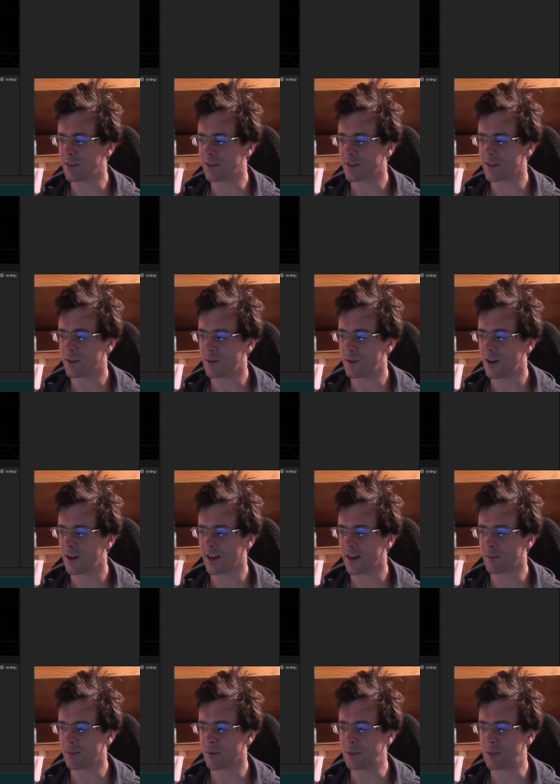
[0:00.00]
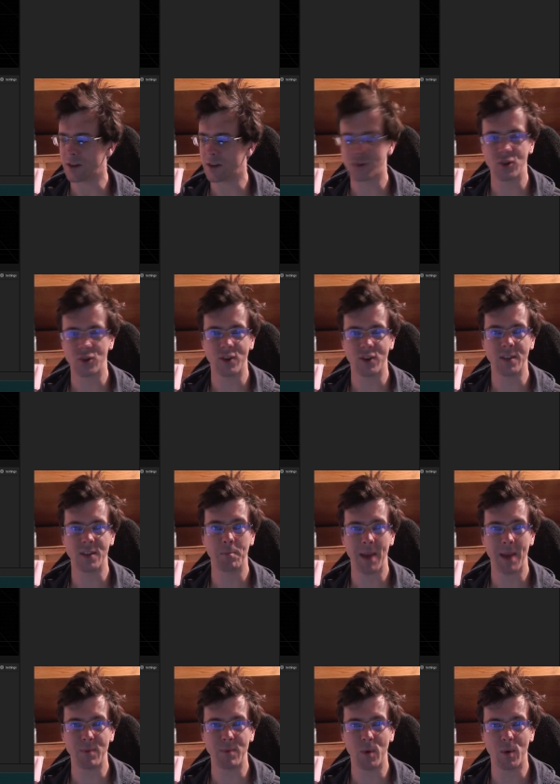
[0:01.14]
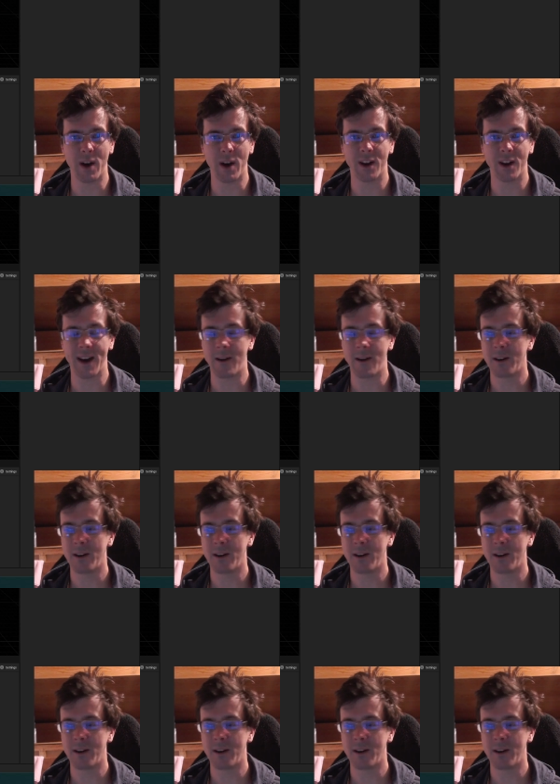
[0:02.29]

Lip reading: So I can probably concentrate on paperwork now,